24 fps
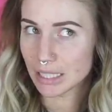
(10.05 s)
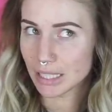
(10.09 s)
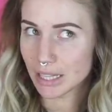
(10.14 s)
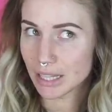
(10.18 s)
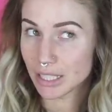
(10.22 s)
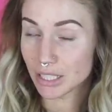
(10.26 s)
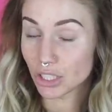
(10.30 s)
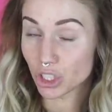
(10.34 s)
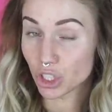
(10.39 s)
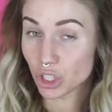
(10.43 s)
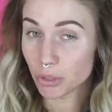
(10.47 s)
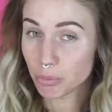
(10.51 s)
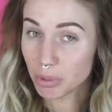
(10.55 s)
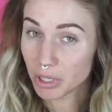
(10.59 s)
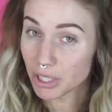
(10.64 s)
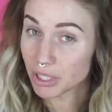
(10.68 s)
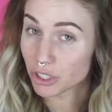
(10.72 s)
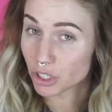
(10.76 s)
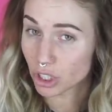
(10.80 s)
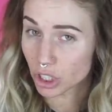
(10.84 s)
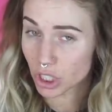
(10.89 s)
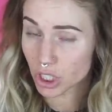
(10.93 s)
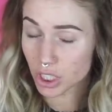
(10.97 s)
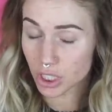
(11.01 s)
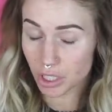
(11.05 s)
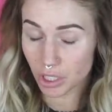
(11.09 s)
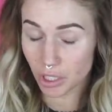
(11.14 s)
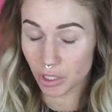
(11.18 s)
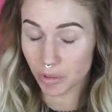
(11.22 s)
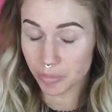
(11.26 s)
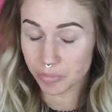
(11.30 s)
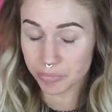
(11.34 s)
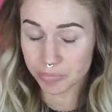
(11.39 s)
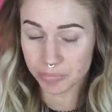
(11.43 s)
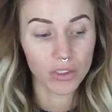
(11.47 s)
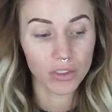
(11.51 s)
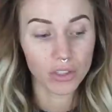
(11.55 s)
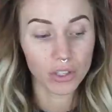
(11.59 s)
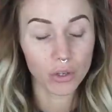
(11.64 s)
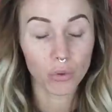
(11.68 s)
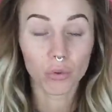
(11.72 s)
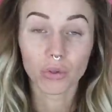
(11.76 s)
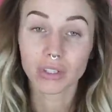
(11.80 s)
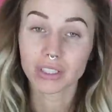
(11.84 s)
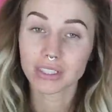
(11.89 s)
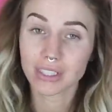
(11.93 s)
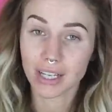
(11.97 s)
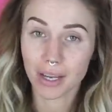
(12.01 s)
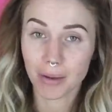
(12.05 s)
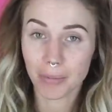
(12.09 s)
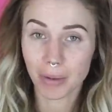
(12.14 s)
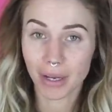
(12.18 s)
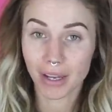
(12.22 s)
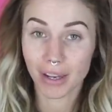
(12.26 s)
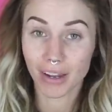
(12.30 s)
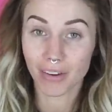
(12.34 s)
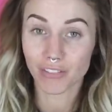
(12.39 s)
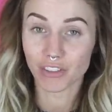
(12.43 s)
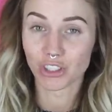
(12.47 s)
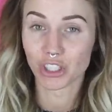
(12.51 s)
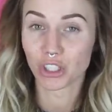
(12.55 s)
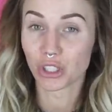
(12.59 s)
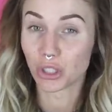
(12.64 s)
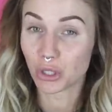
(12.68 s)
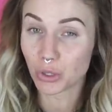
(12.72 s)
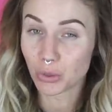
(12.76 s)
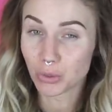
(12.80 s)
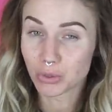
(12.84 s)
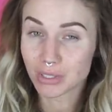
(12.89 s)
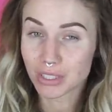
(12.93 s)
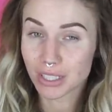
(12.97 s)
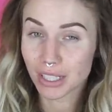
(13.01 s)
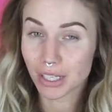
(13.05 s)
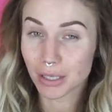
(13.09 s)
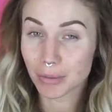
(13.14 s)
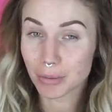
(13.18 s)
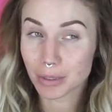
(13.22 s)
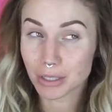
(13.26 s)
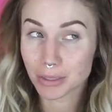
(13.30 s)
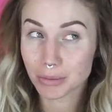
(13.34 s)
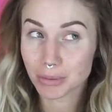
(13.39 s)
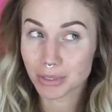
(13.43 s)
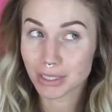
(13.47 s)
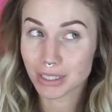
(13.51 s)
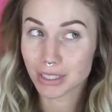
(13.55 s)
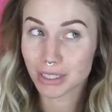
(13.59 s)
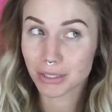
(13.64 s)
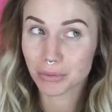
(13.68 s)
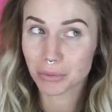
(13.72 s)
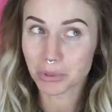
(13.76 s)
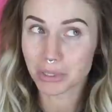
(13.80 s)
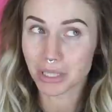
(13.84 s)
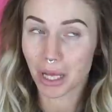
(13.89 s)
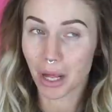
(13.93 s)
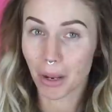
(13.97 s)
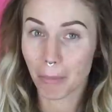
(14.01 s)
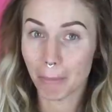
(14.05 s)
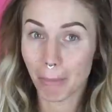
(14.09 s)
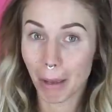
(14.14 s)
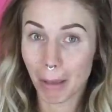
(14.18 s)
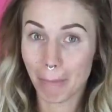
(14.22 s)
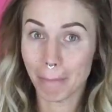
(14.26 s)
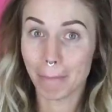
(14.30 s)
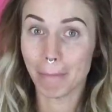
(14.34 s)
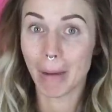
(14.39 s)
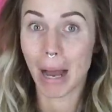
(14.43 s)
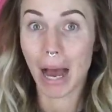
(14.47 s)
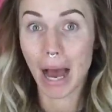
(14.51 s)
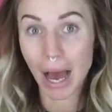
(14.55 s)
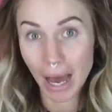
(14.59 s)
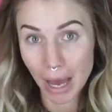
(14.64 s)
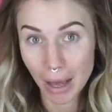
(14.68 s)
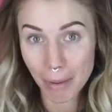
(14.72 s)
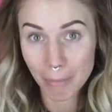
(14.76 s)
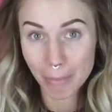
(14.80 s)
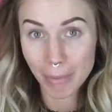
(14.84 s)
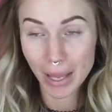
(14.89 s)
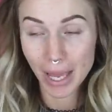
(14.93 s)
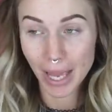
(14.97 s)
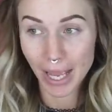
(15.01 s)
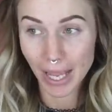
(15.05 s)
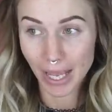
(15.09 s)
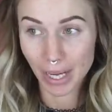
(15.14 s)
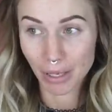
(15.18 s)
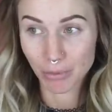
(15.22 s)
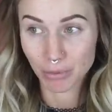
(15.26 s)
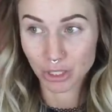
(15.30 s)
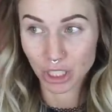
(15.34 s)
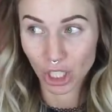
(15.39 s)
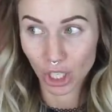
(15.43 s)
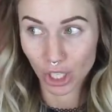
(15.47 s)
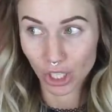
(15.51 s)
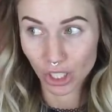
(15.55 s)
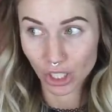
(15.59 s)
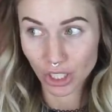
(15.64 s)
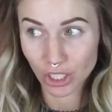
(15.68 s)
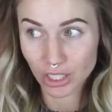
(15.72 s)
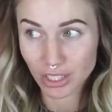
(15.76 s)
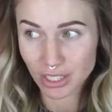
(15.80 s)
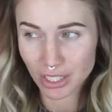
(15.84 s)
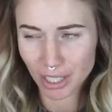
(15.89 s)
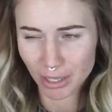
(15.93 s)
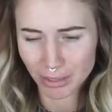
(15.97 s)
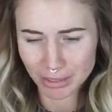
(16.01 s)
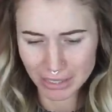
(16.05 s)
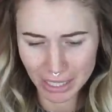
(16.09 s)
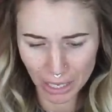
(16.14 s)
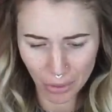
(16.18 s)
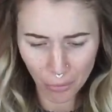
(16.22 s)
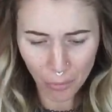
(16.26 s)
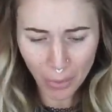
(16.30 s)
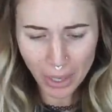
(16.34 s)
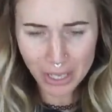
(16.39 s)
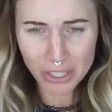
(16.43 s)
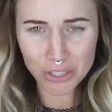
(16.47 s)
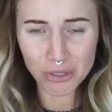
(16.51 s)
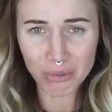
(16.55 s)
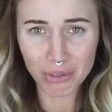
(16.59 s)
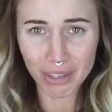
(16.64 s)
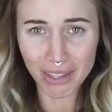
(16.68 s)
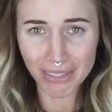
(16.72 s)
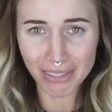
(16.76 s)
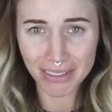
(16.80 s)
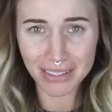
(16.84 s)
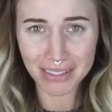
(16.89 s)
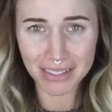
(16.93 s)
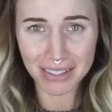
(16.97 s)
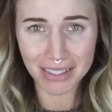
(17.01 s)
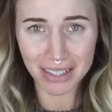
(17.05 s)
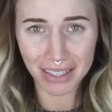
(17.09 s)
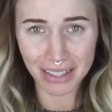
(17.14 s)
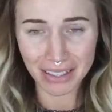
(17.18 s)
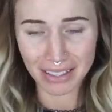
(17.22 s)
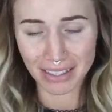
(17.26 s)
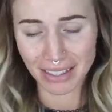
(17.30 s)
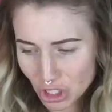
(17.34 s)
this should be interesting. The only time I ever used an airbrush machine was on my mom, and it was hers, and I was like, where'd you get those things?